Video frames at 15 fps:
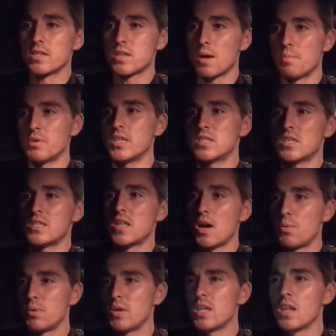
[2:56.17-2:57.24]
couple of years, is
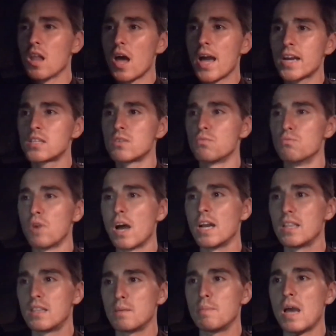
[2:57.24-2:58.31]
that we like to run
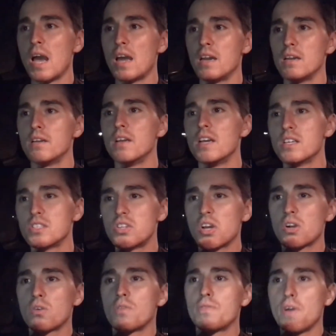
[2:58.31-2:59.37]
at the man and
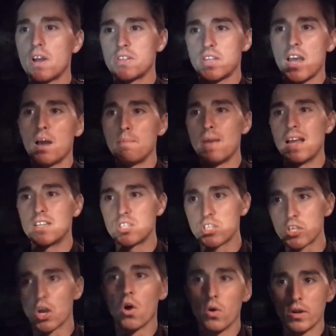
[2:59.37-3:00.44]
sacrifice our man to
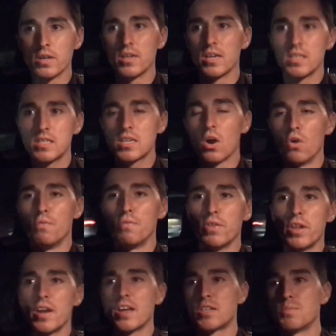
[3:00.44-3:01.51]
go and go for
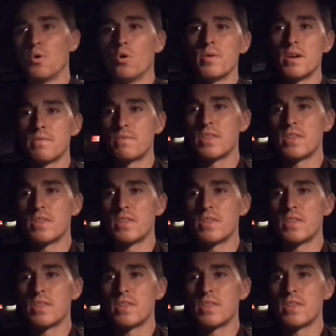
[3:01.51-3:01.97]
the next ball. But if